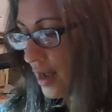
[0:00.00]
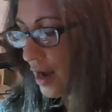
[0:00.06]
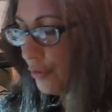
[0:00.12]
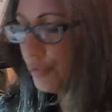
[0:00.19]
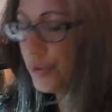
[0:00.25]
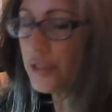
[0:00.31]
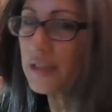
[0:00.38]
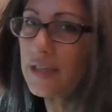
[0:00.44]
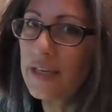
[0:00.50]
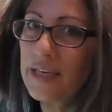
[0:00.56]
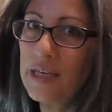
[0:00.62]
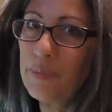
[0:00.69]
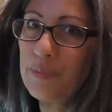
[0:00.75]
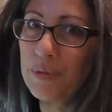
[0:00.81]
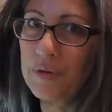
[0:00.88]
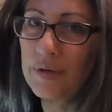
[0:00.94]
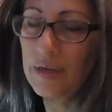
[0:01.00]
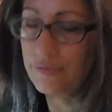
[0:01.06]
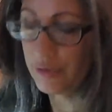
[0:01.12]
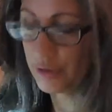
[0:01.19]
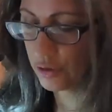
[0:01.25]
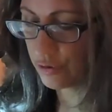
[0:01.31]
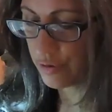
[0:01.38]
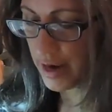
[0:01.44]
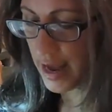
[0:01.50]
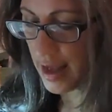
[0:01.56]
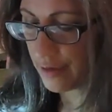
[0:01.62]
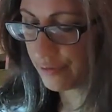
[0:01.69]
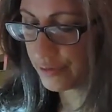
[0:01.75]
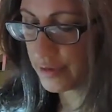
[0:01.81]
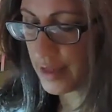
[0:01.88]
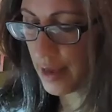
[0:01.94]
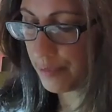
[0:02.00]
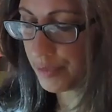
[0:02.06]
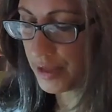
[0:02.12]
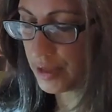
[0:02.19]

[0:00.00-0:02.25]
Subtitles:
a real keeper of a craft that